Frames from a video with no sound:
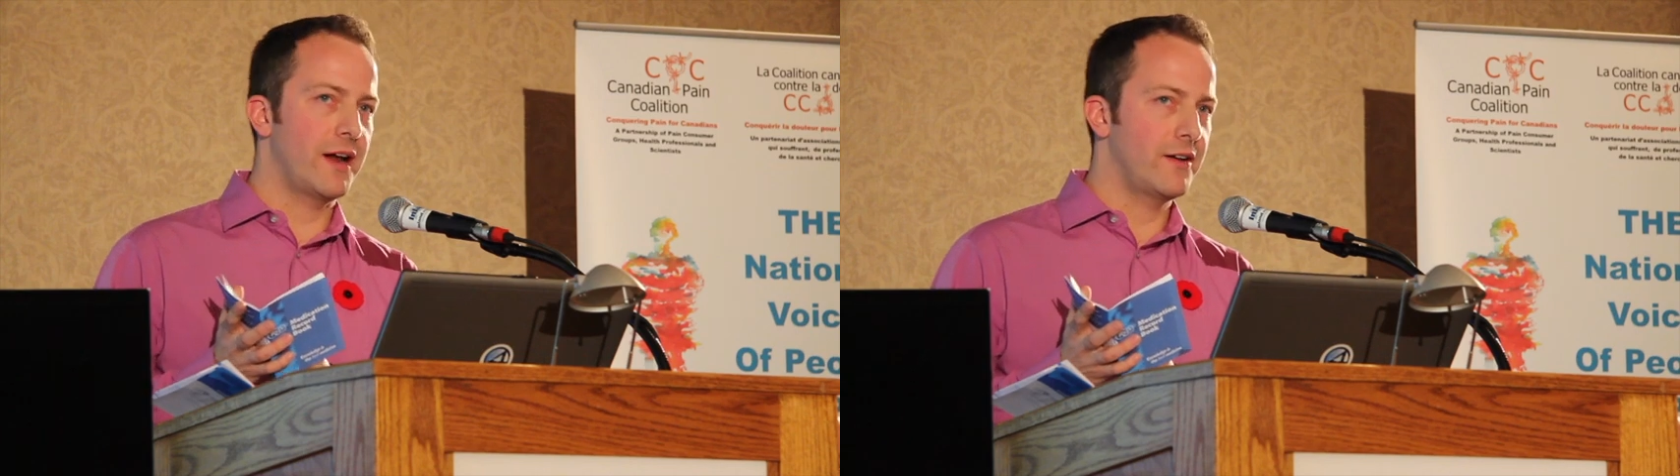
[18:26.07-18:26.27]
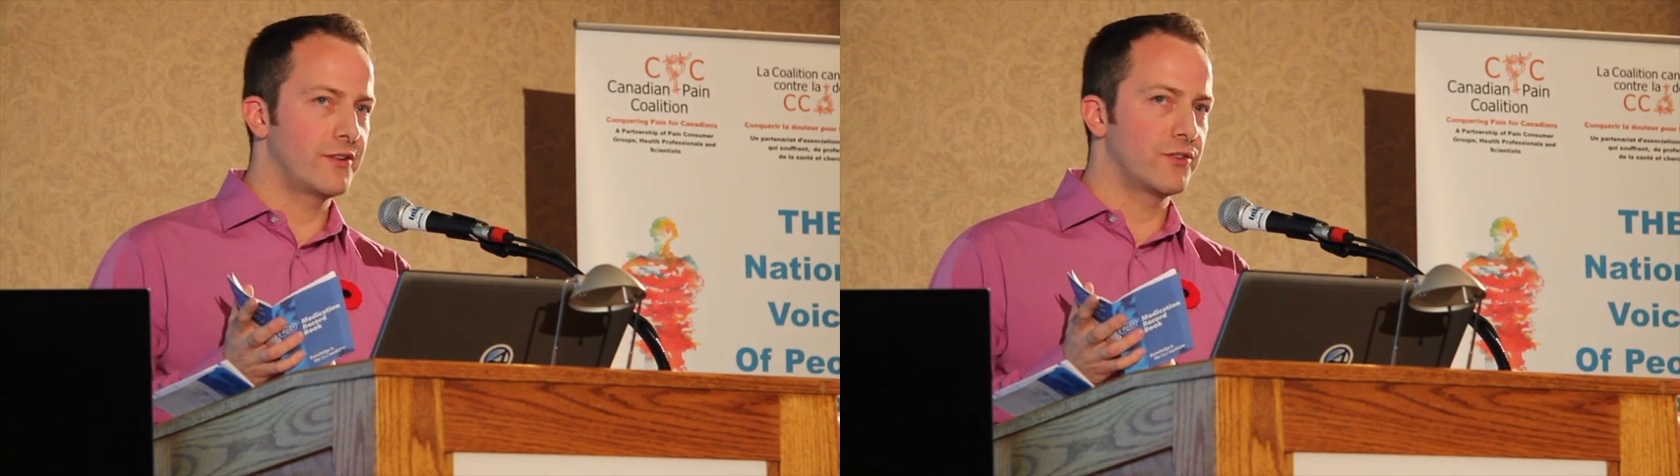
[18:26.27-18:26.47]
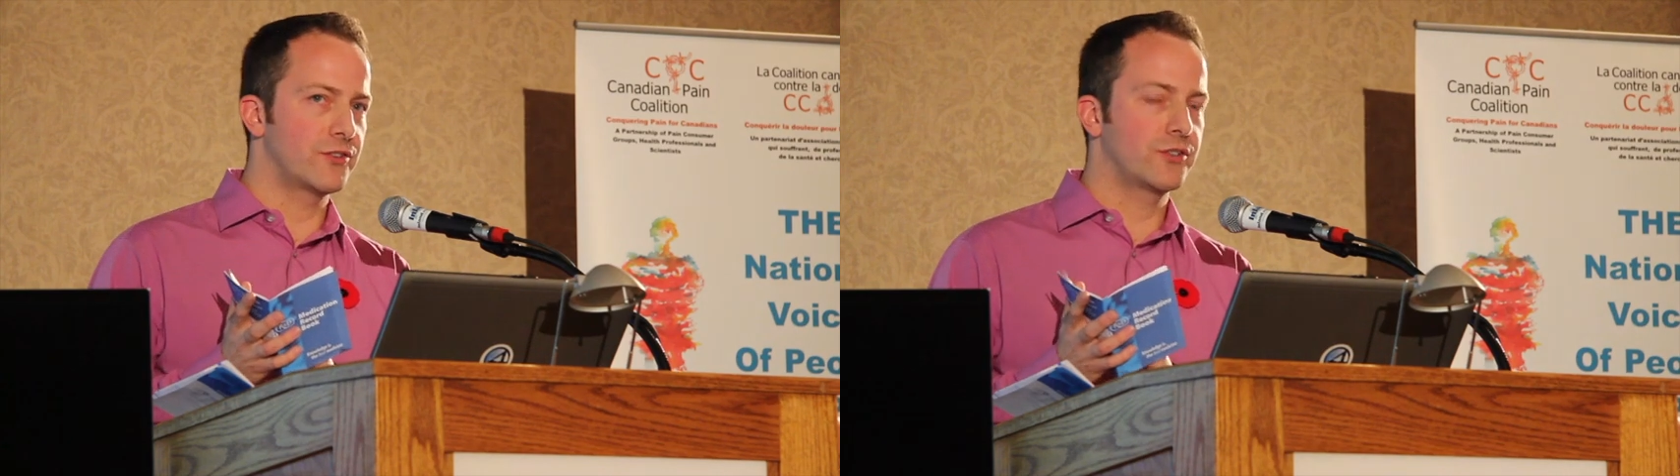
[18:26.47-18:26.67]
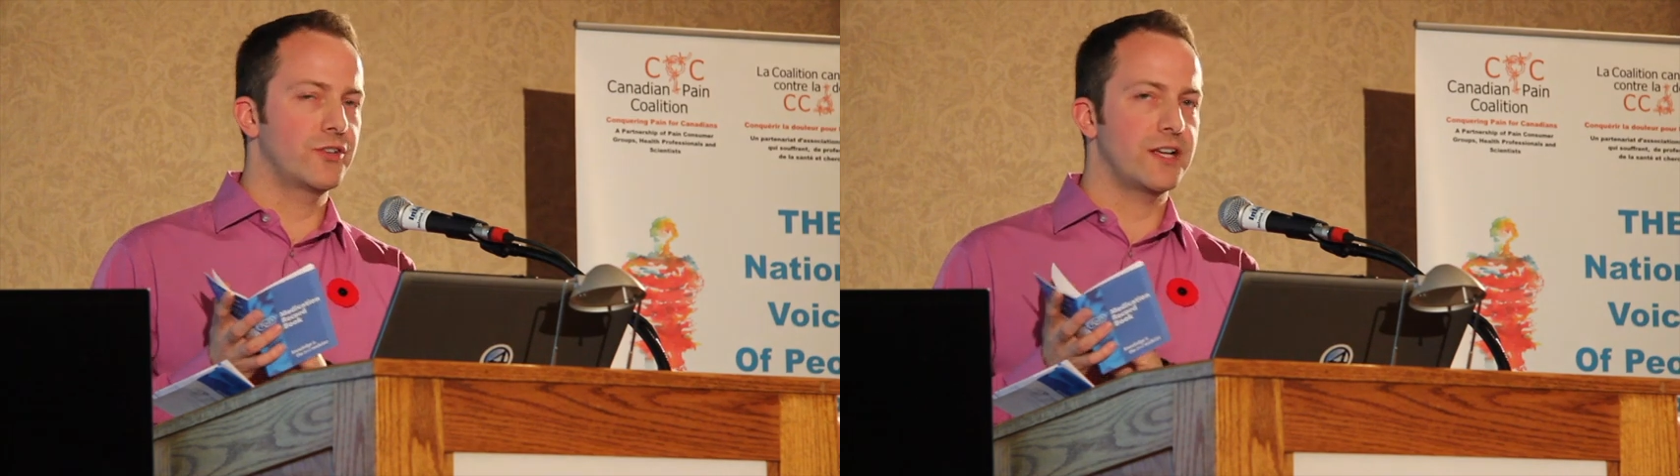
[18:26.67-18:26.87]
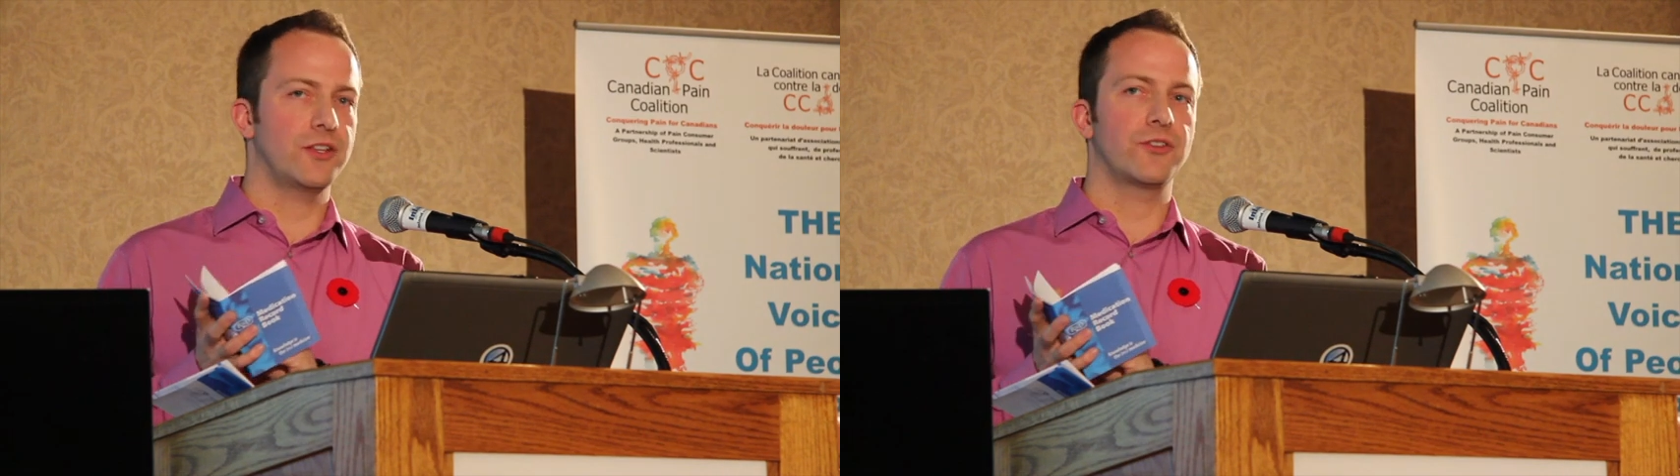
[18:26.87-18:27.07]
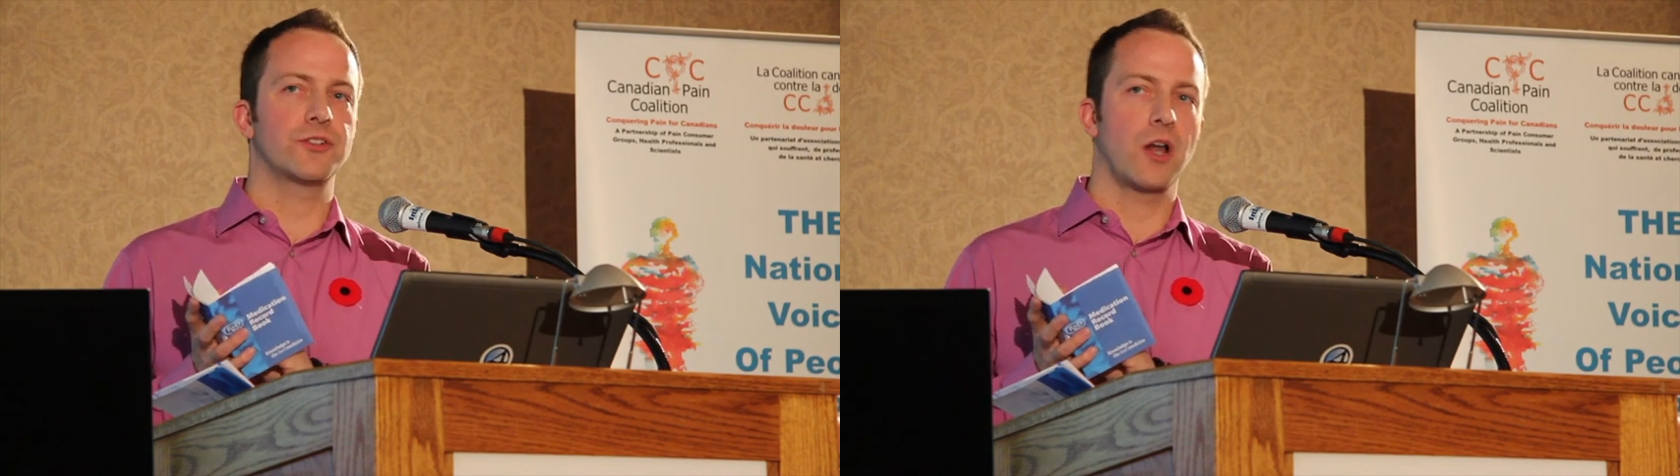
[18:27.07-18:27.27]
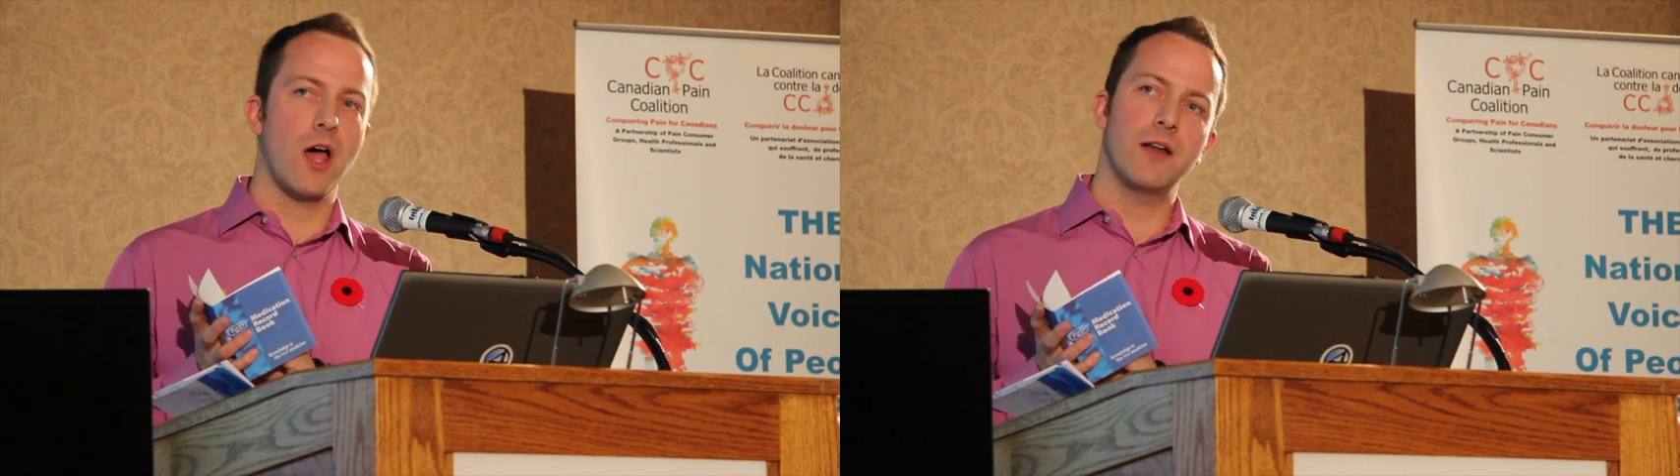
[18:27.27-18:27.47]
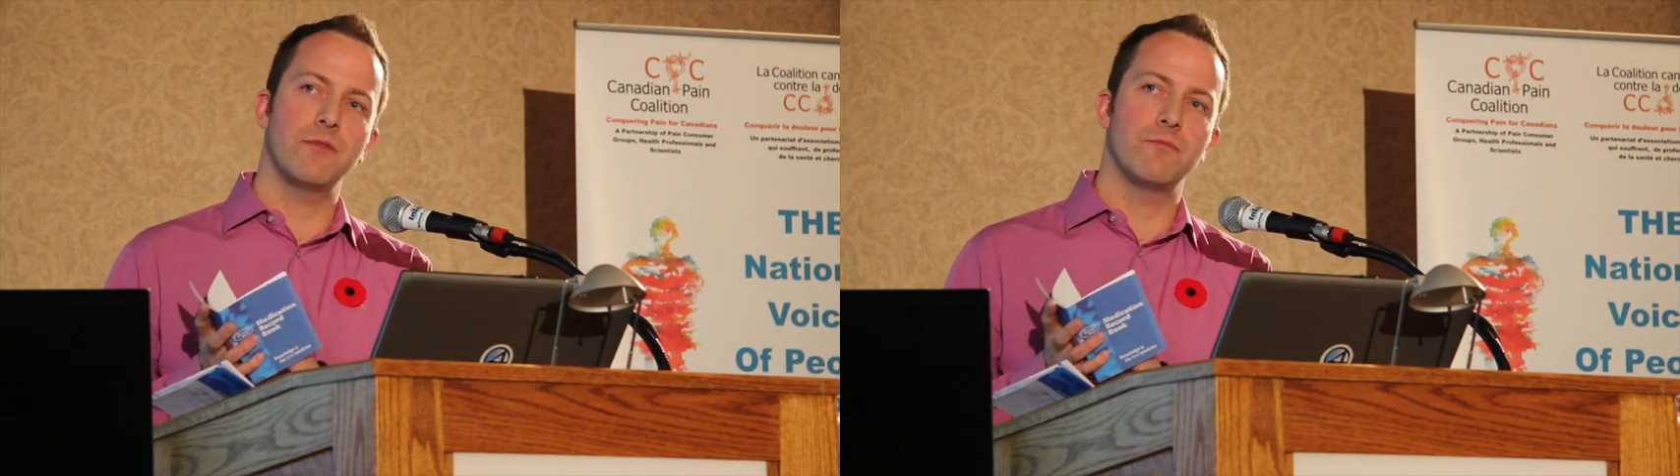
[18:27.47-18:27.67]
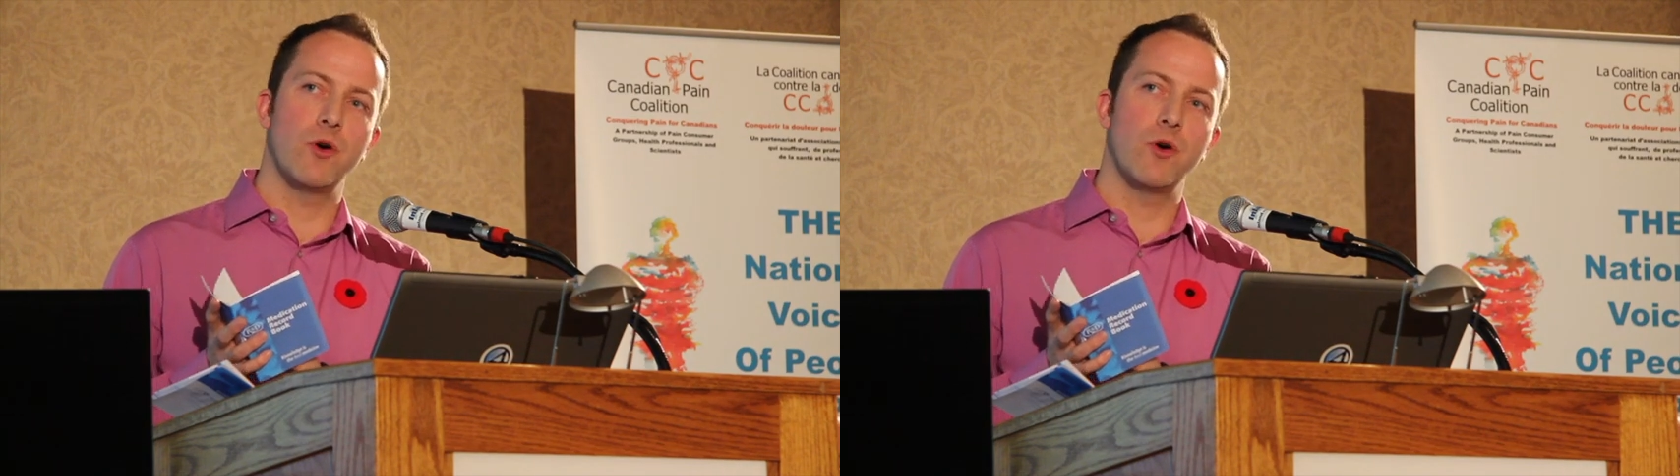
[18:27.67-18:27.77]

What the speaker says: but I'd suggest that there's a lot of